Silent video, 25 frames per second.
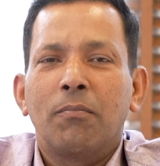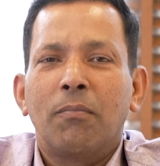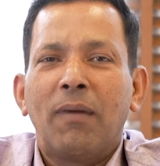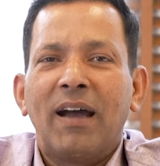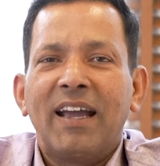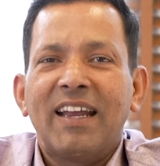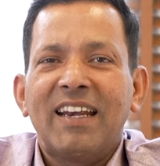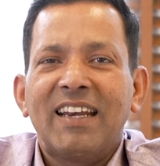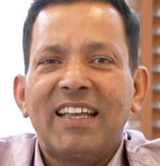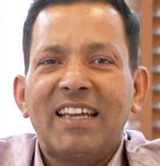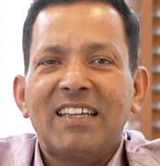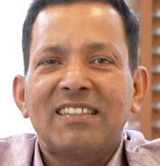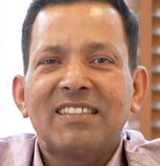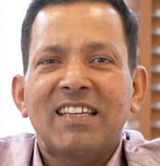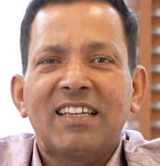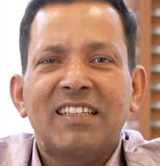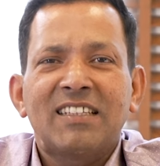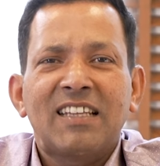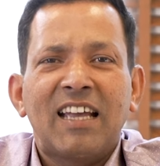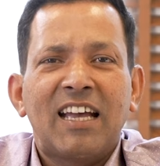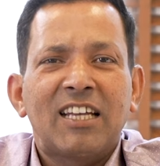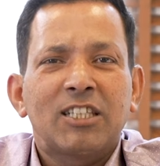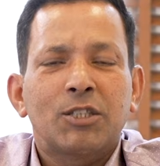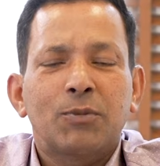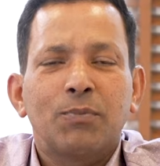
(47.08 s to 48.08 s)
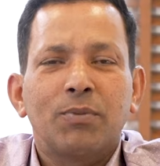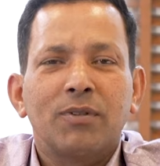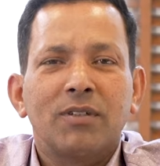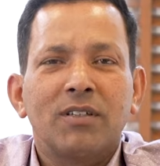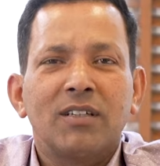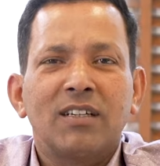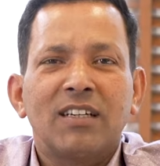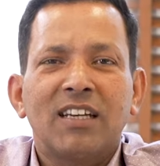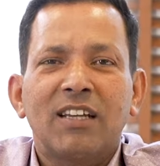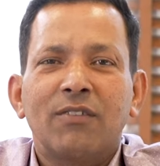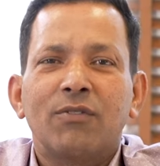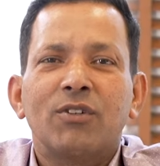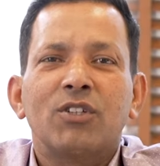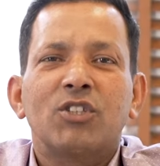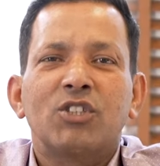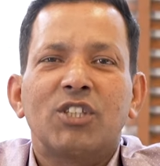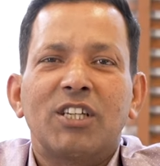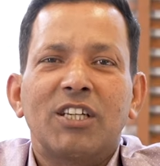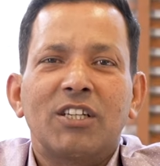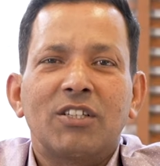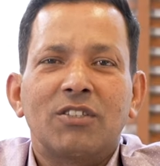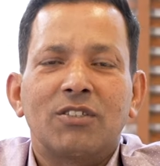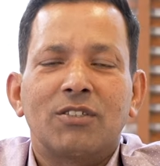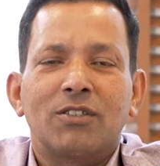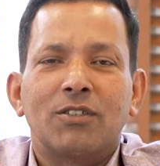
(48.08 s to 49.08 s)
My days as an aspirant never
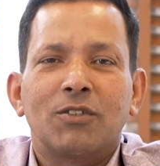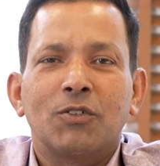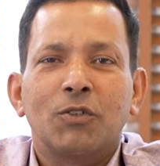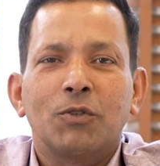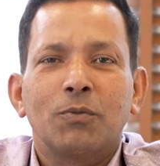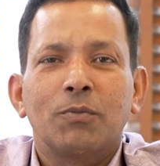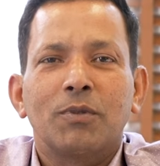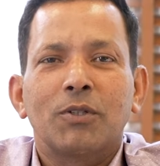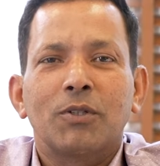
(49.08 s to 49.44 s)
changed, you know,